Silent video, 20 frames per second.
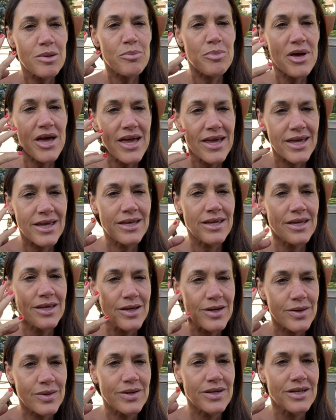pinging
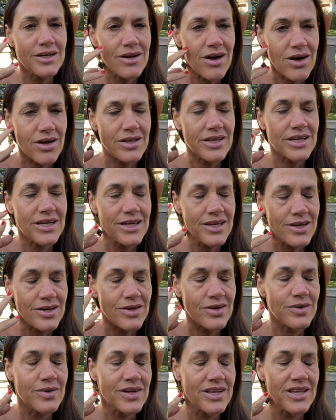you and calling
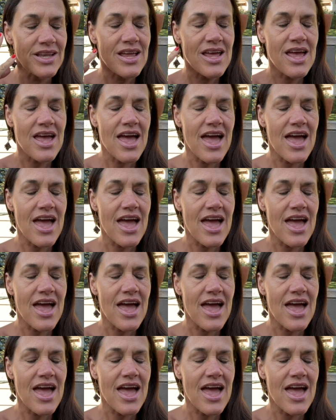you, and